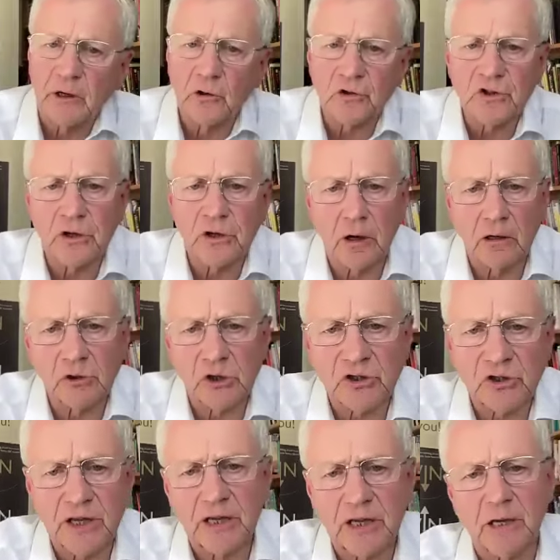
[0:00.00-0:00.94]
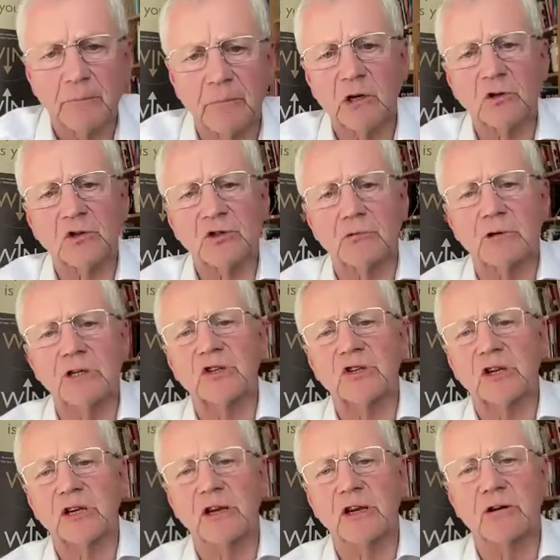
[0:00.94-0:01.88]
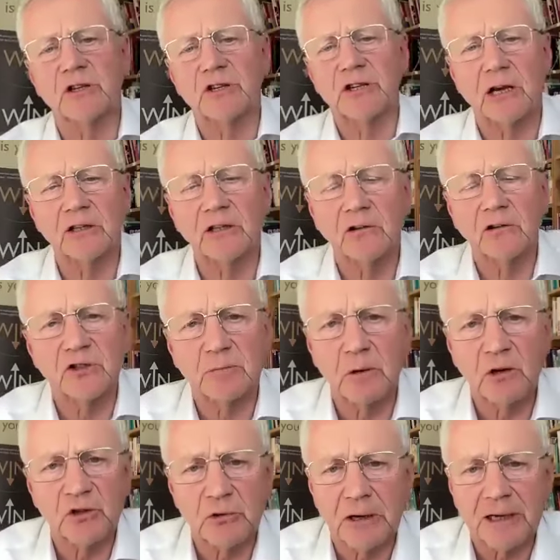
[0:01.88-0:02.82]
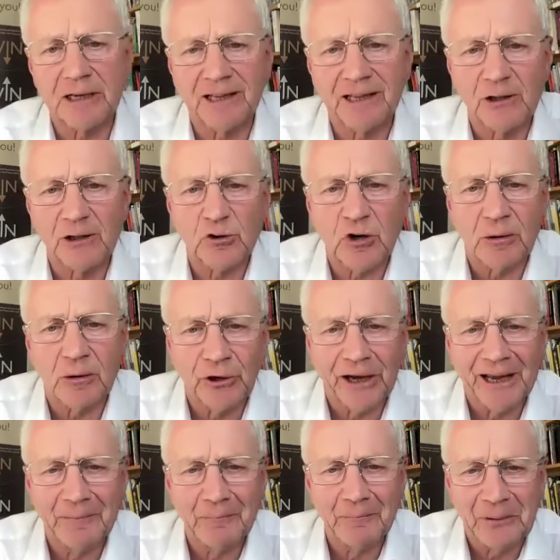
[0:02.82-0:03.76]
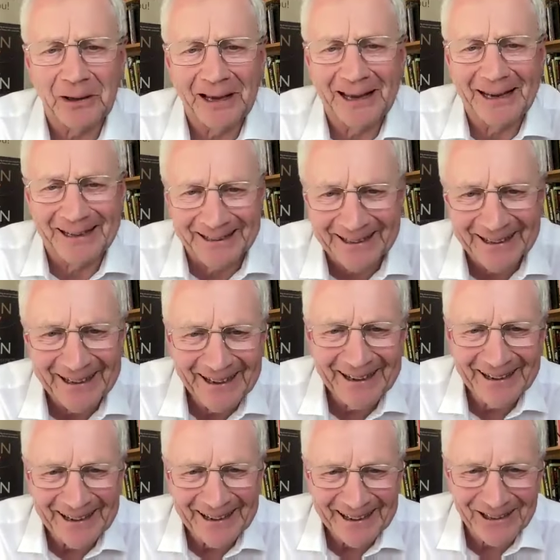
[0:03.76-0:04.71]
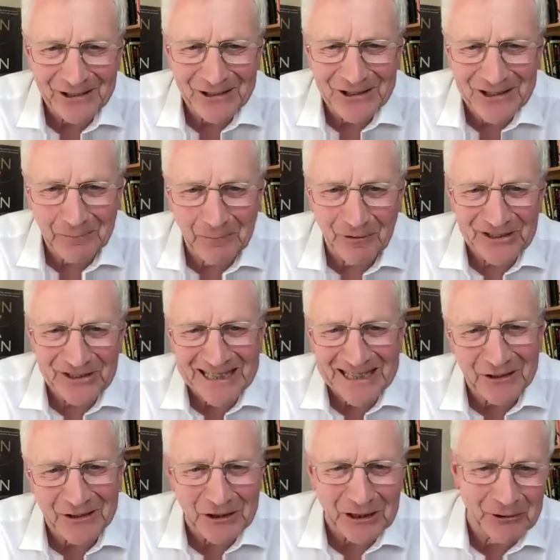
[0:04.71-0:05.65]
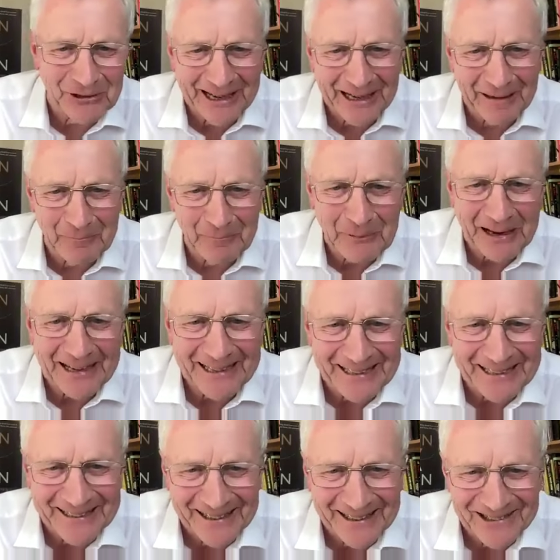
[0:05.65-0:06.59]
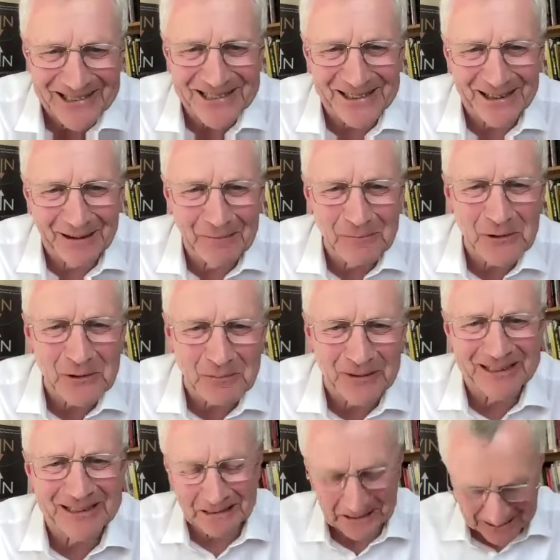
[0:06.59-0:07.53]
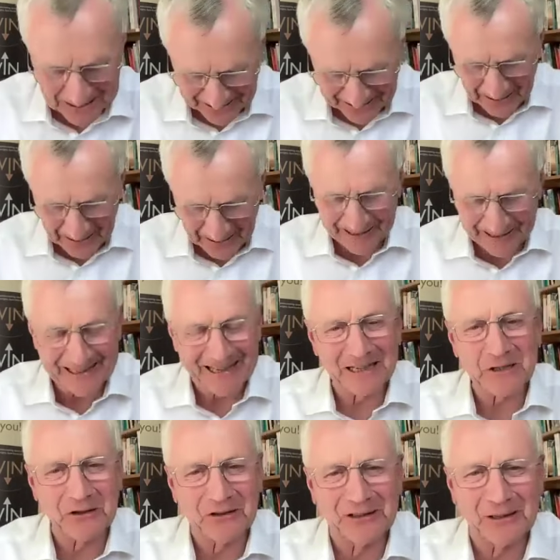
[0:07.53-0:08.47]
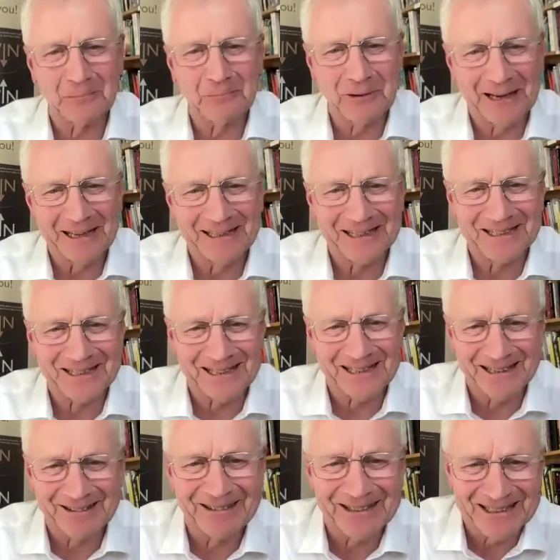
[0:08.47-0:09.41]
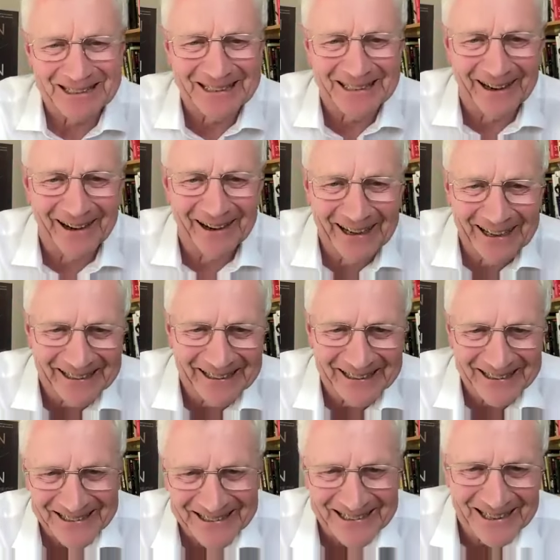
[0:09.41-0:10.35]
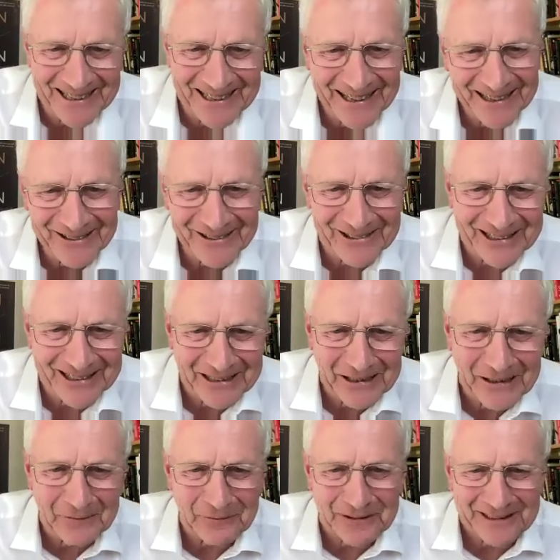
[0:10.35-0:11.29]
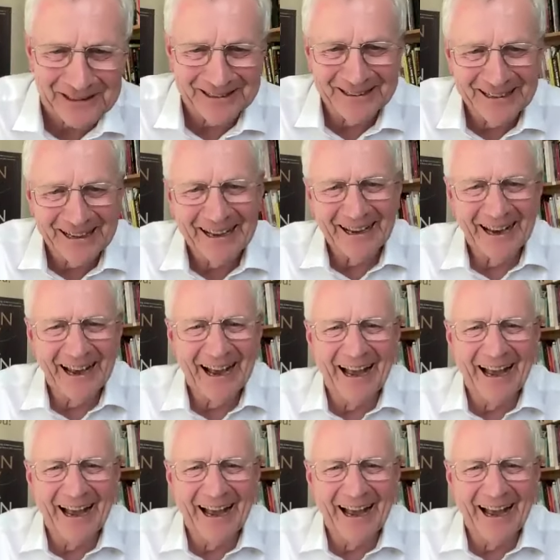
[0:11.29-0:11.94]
thinking I was just thinking because you're in security, I don't suppose you had any trouble getting paid because some of us had trouble getting paid in those times. But I guess you're going to pay the security guy that's looking after you.